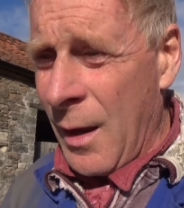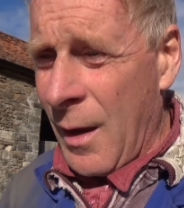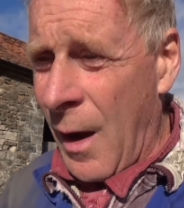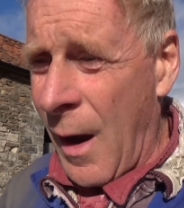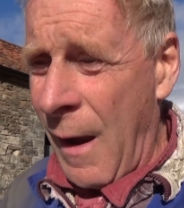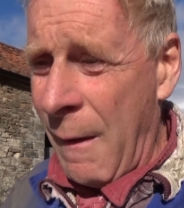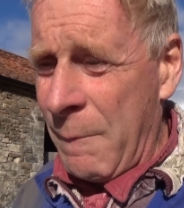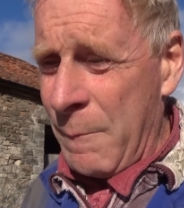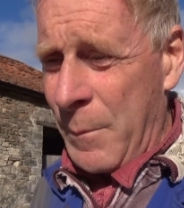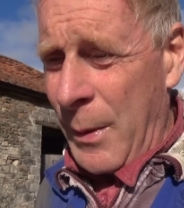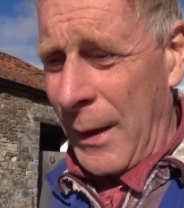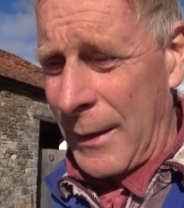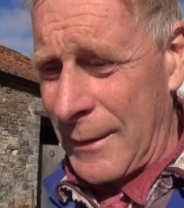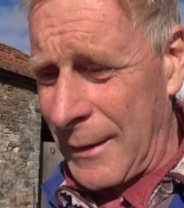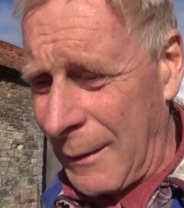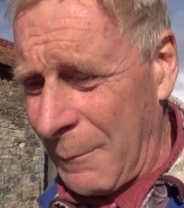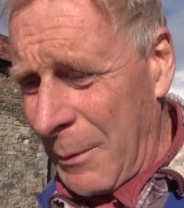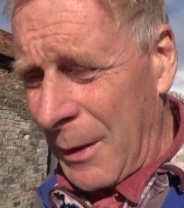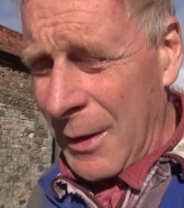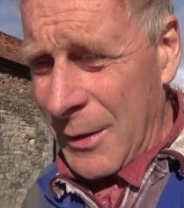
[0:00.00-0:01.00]
I haven't
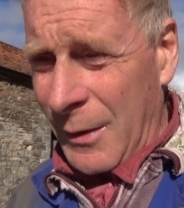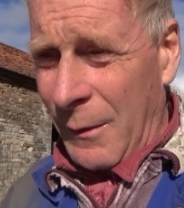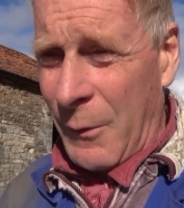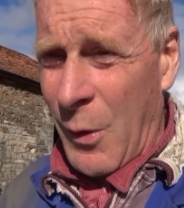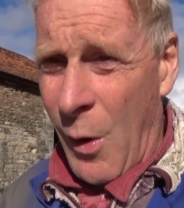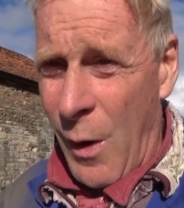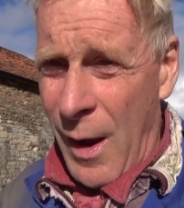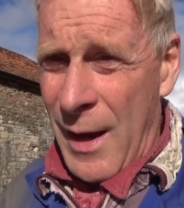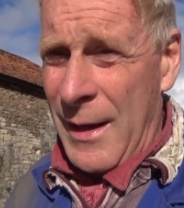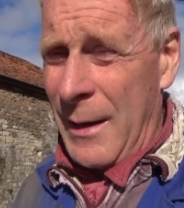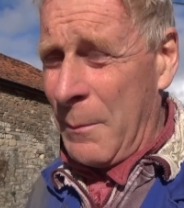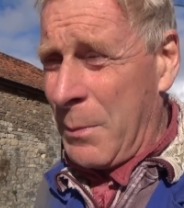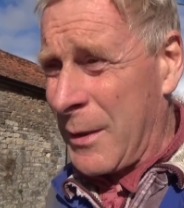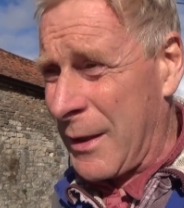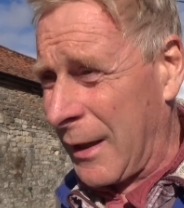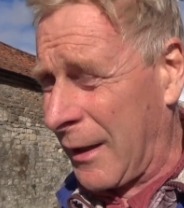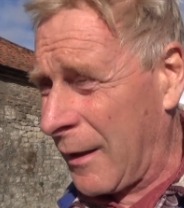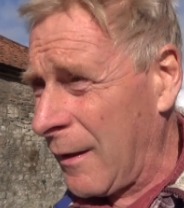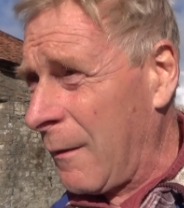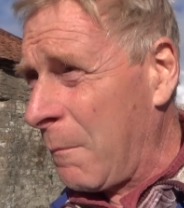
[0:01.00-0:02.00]
picked it because I've got any
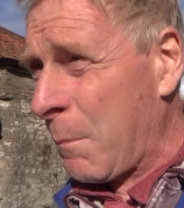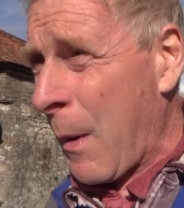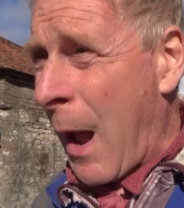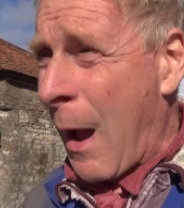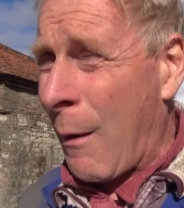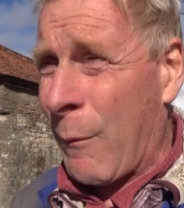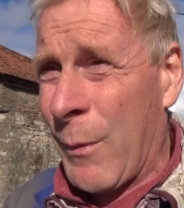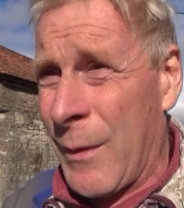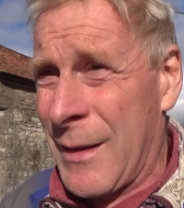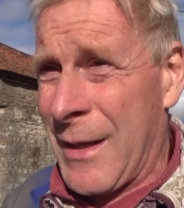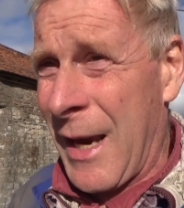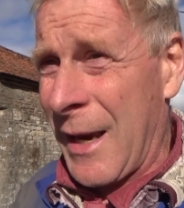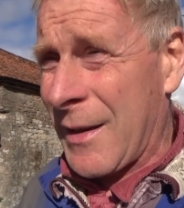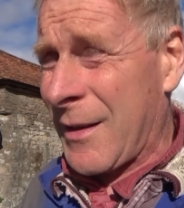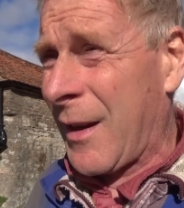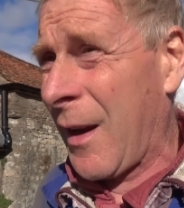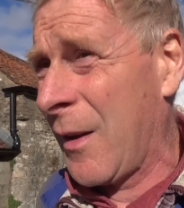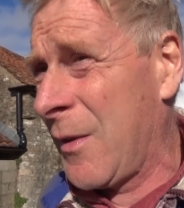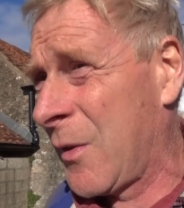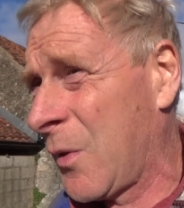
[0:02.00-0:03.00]
particular battle with
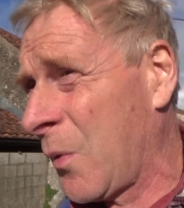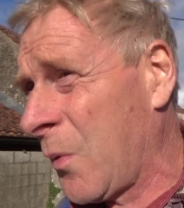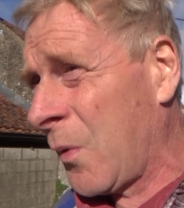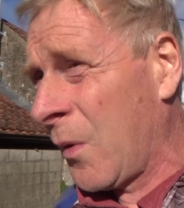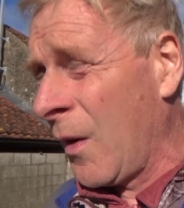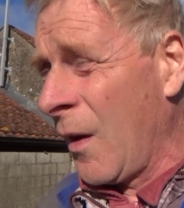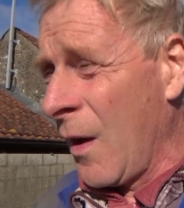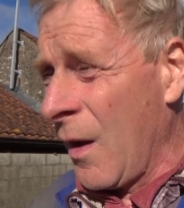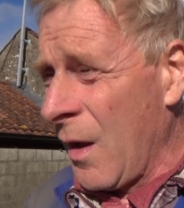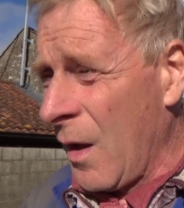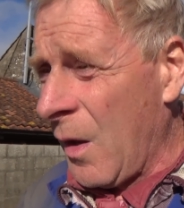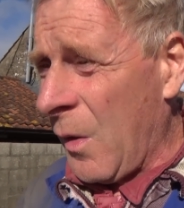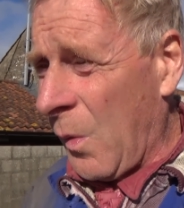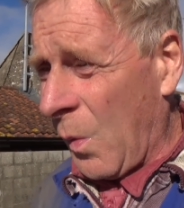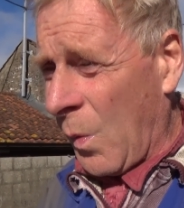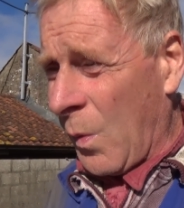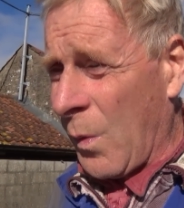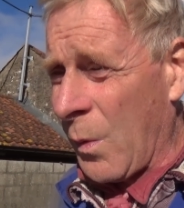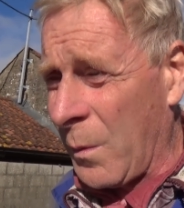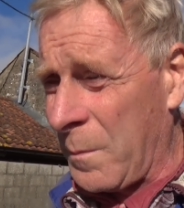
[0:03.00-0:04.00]
Tesco's
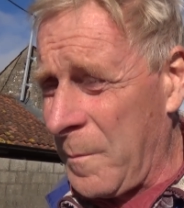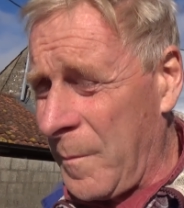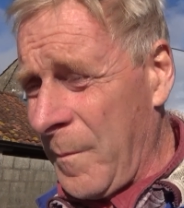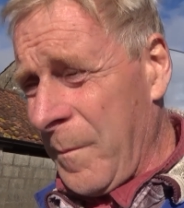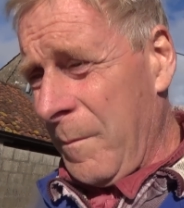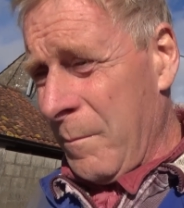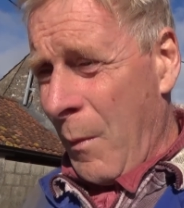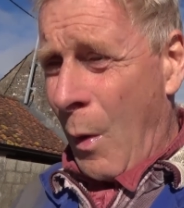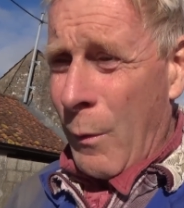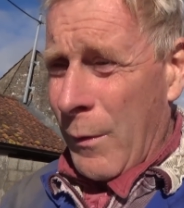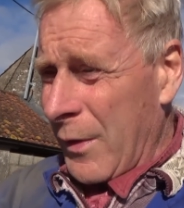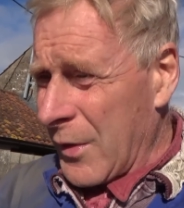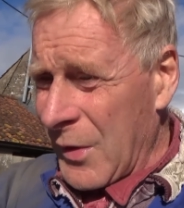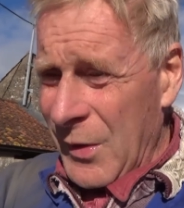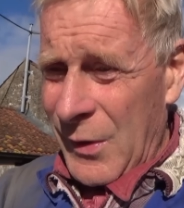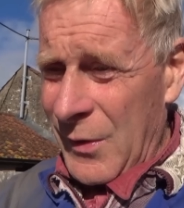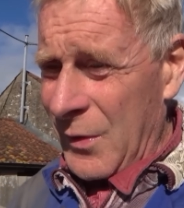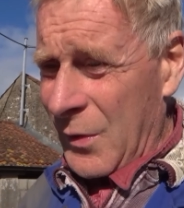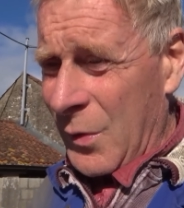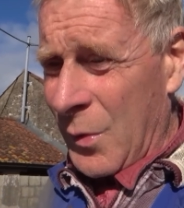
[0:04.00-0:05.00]
or
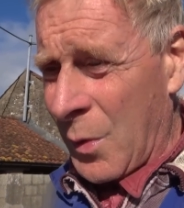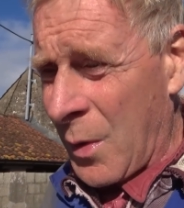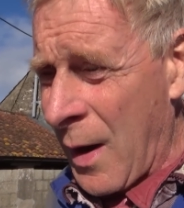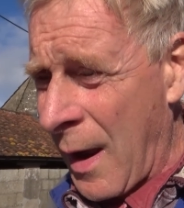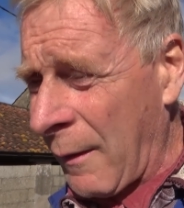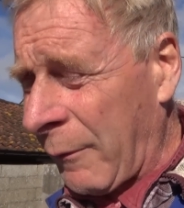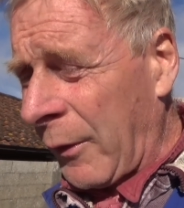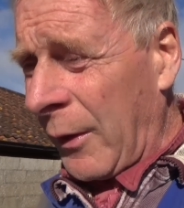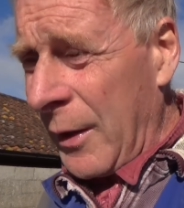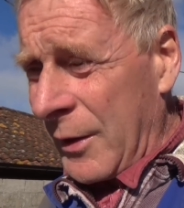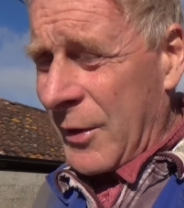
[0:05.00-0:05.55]
Morrison's or whatever.